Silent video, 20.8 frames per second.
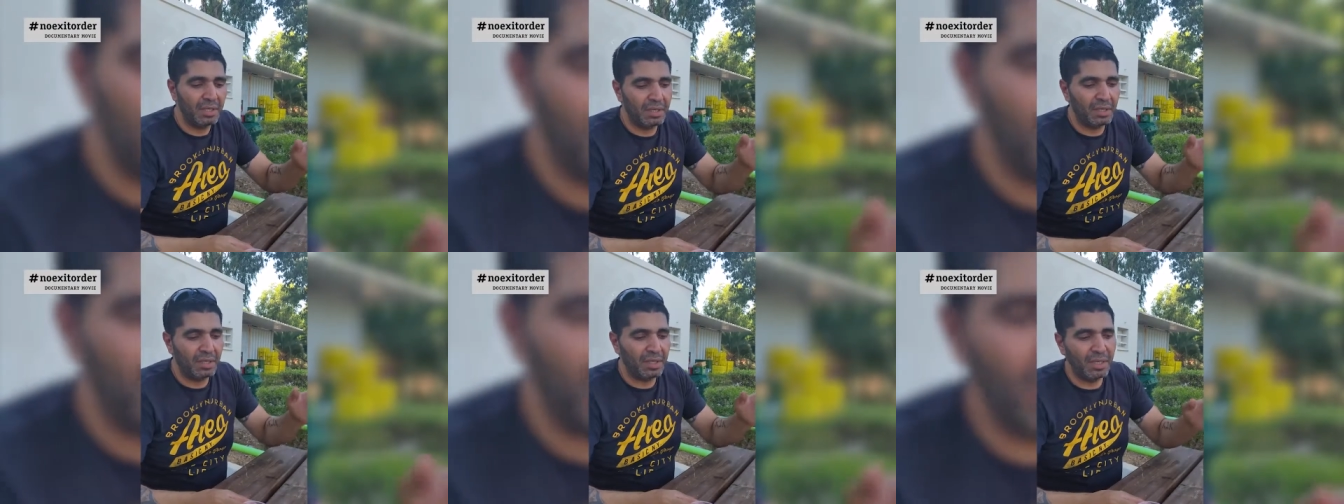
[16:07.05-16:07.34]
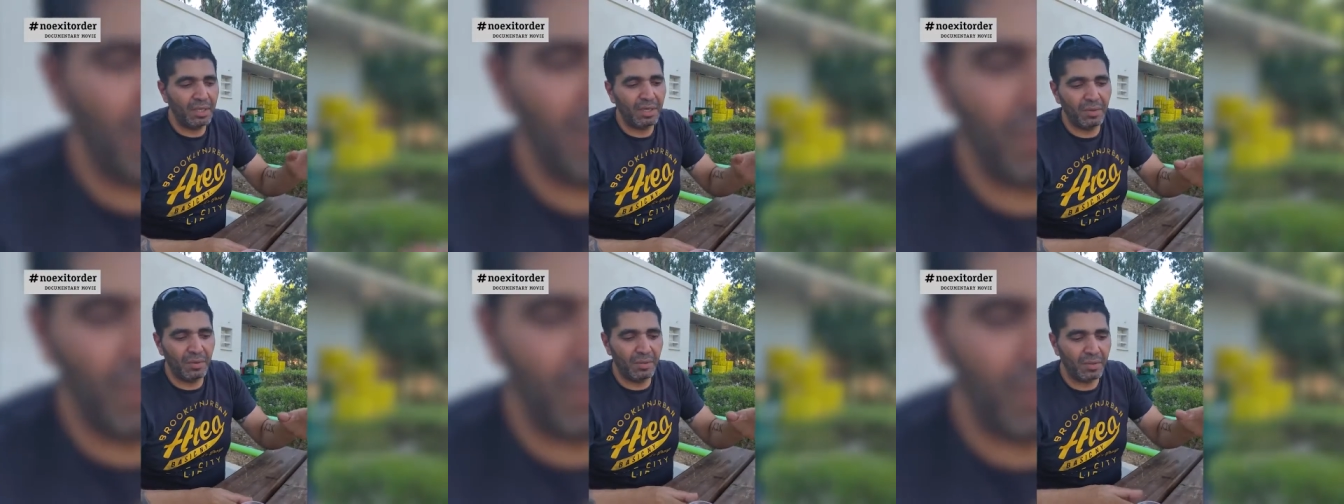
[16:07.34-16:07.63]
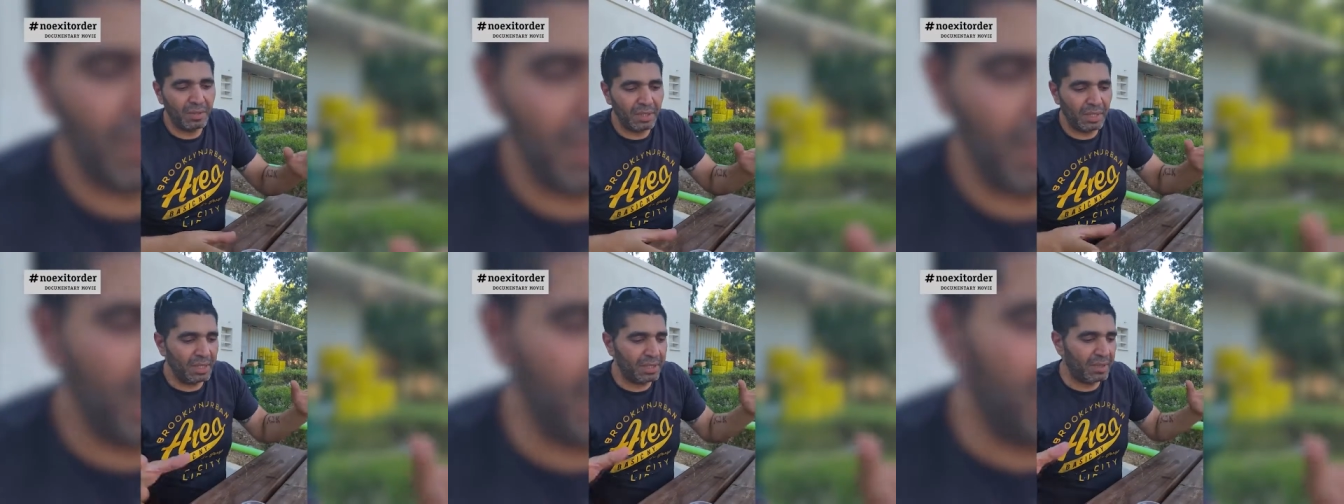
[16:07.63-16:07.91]
You
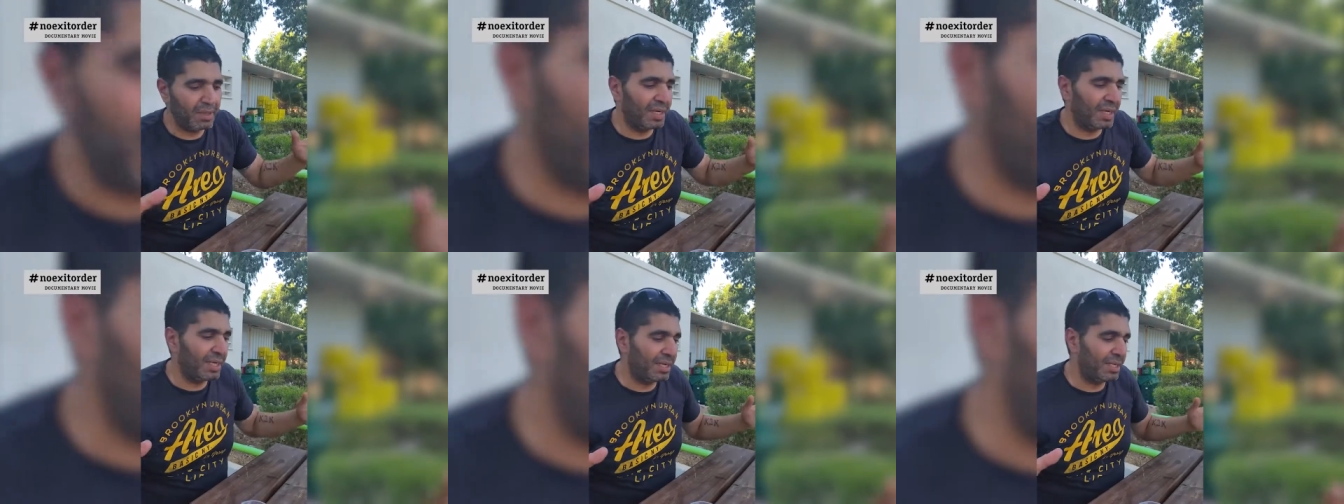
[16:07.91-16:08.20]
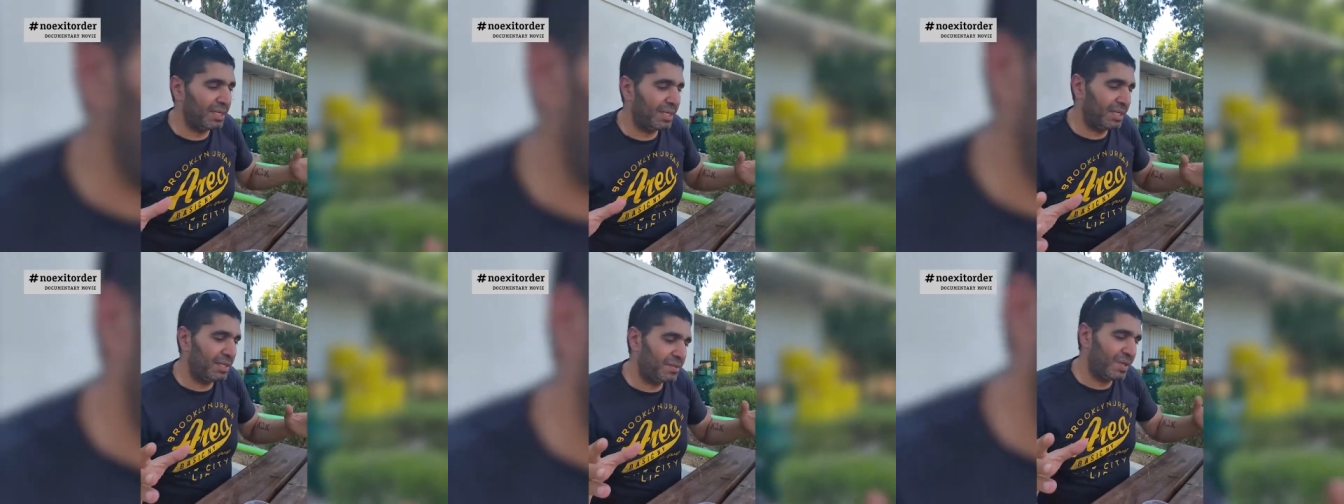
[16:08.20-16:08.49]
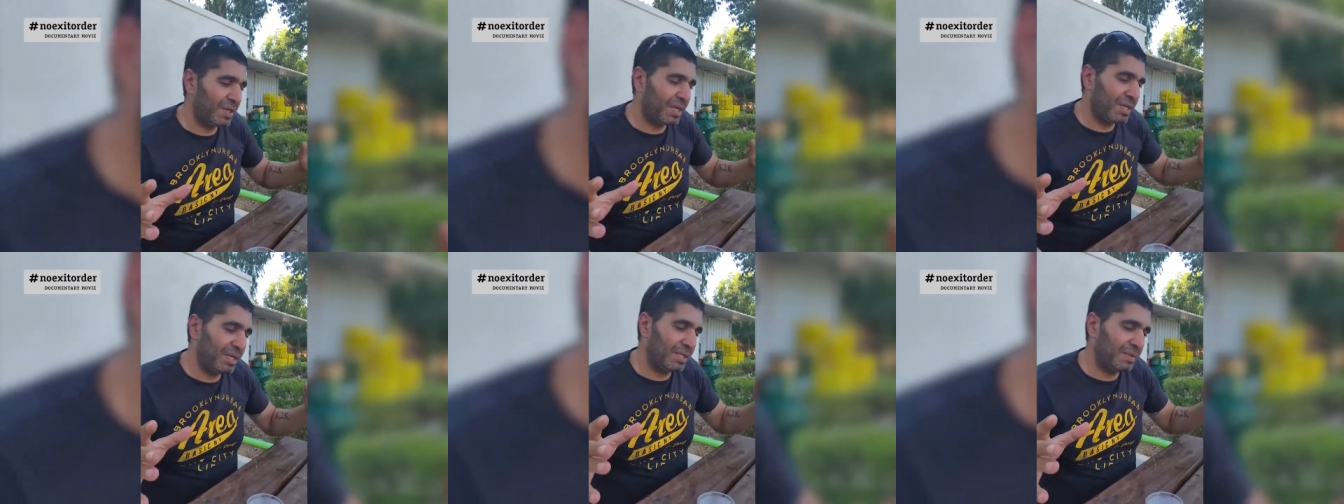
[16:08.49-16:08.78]
know,
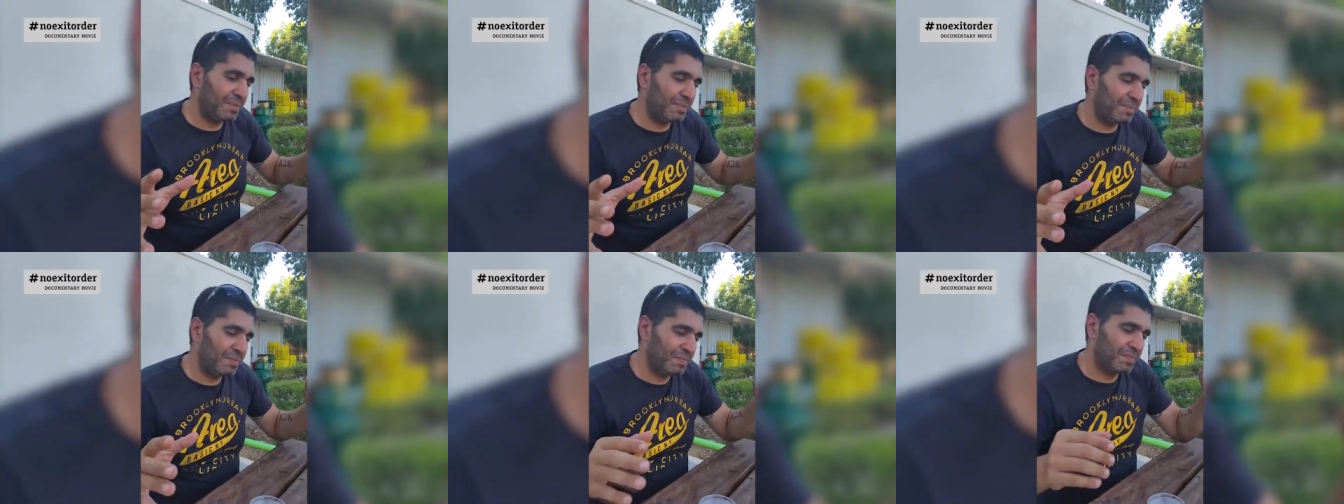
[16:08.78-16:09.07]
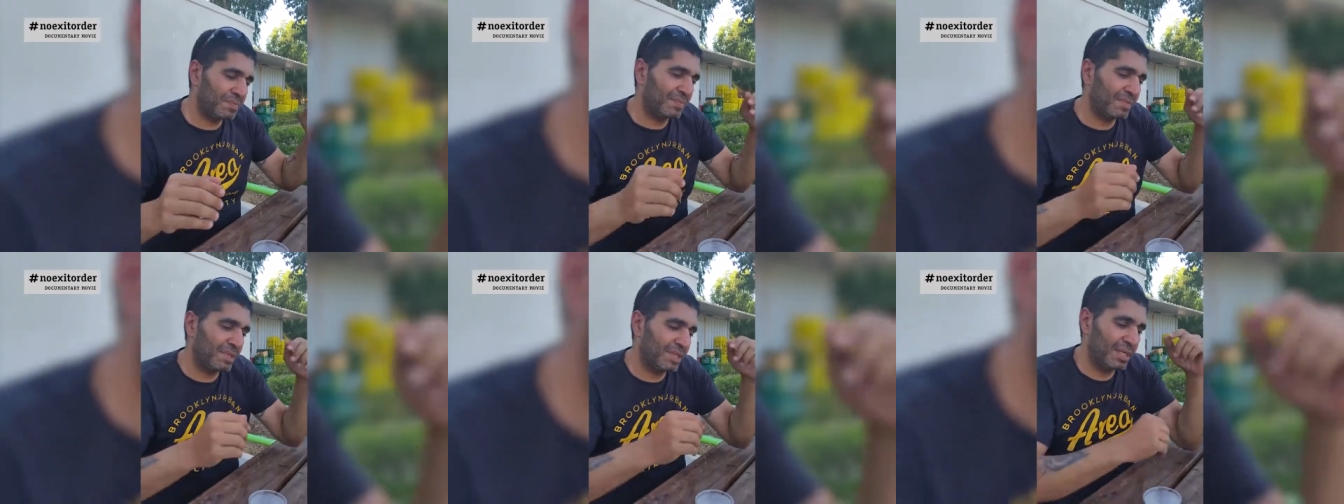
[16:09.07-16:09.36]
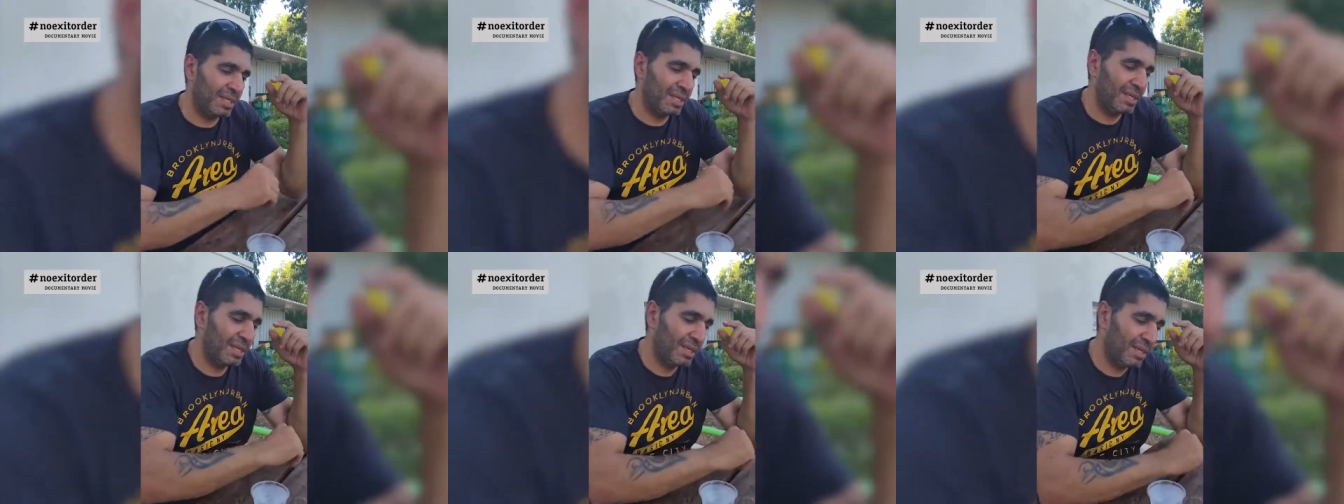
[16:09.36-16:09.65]
Israel
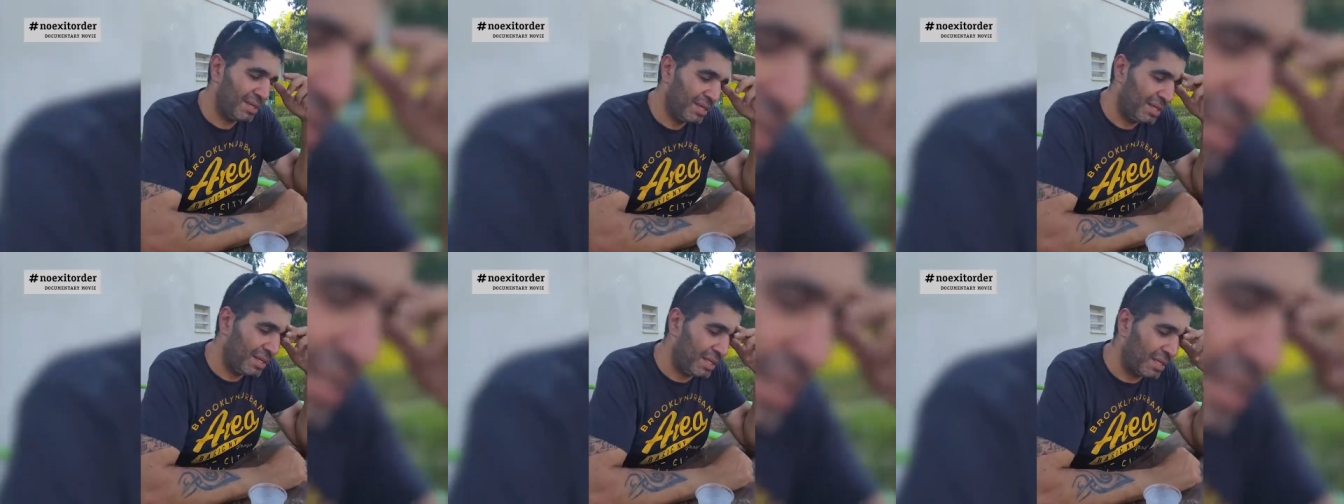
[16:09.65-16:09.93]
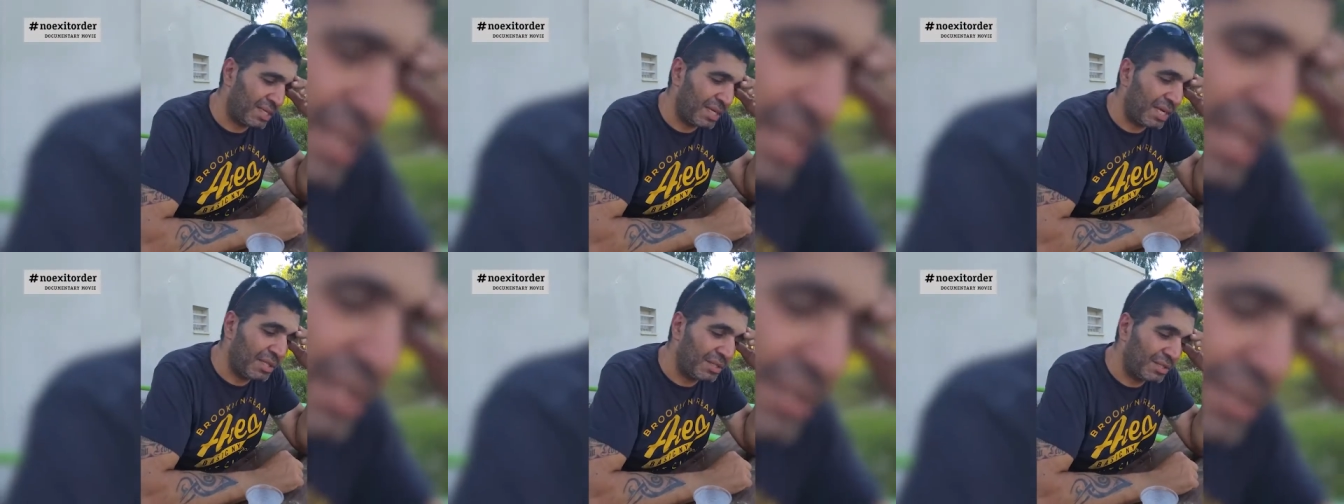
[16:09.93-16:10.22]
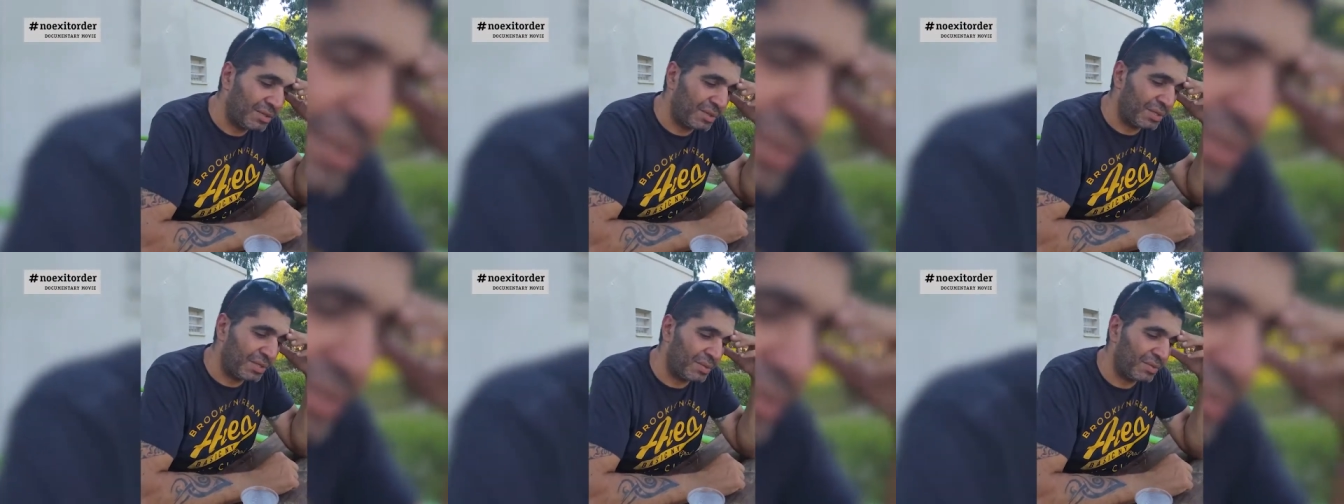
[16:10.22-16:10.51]
sell
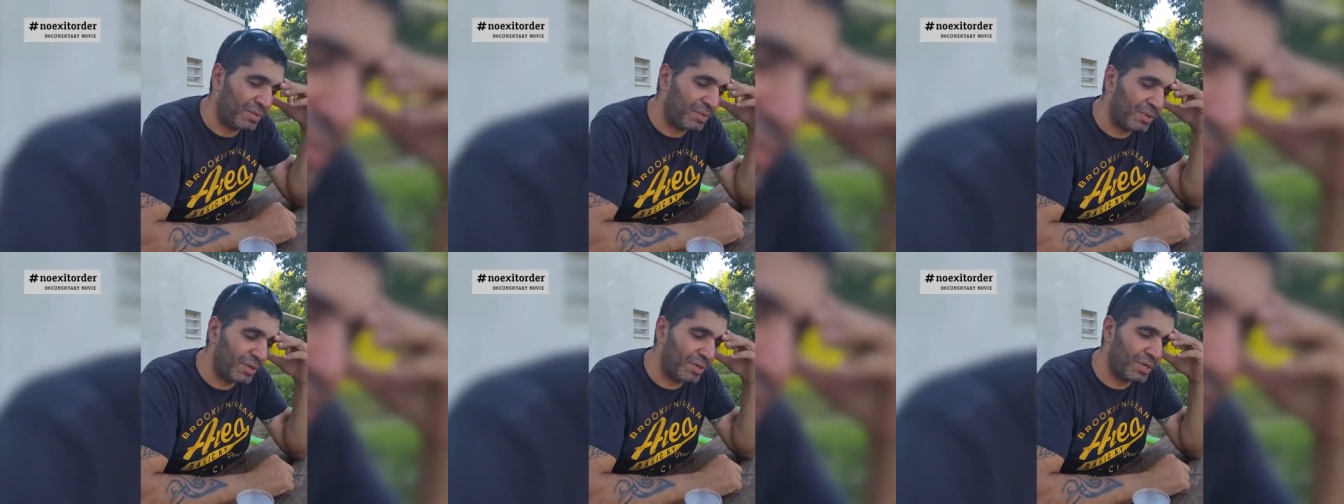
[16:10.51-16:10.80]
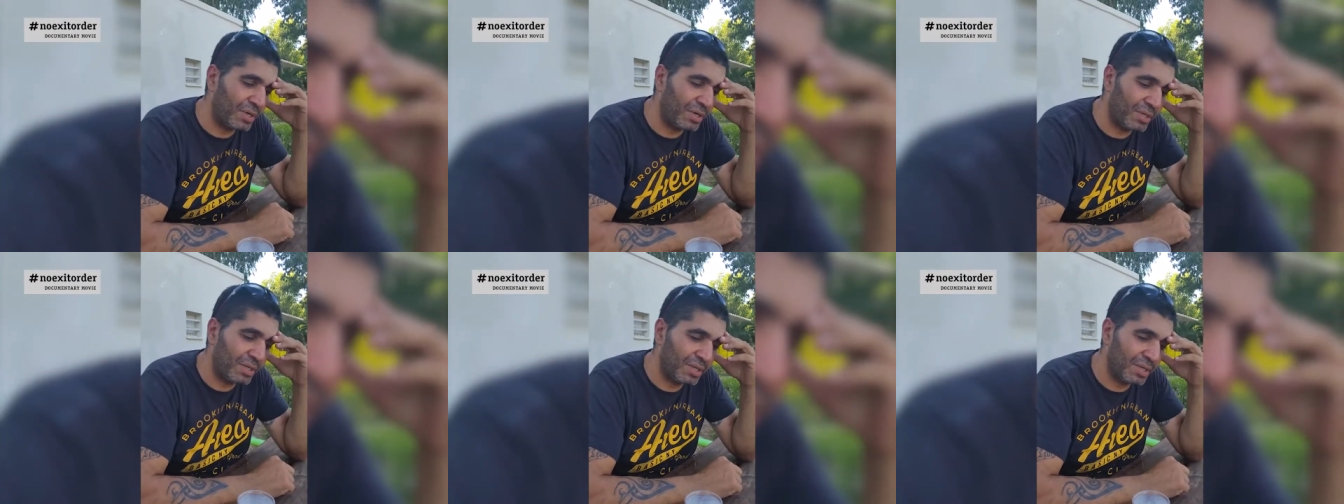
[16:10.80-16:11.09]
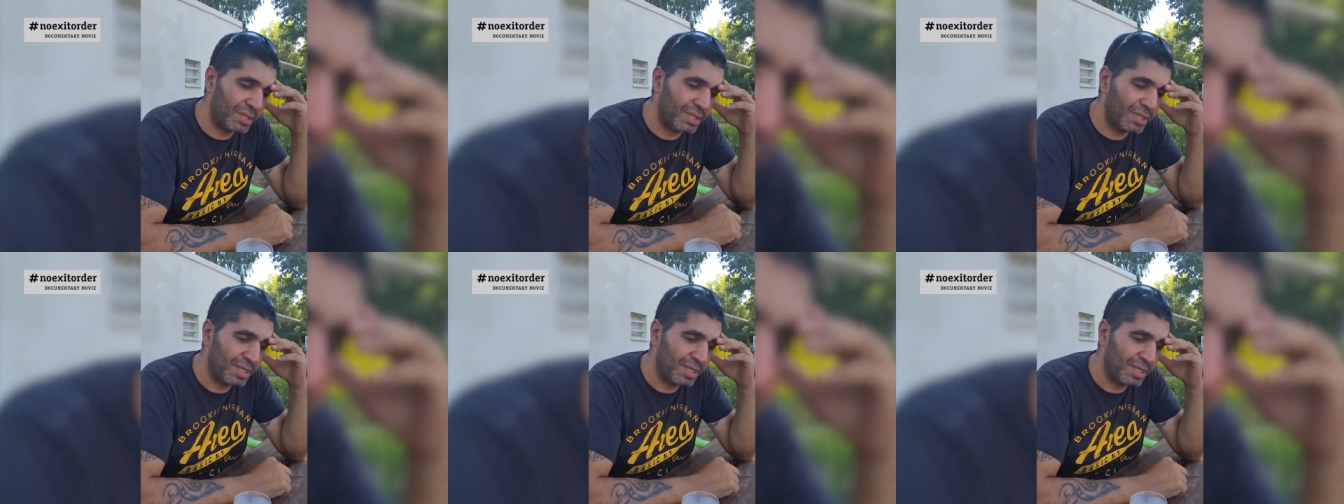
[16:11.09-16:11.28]
to the war,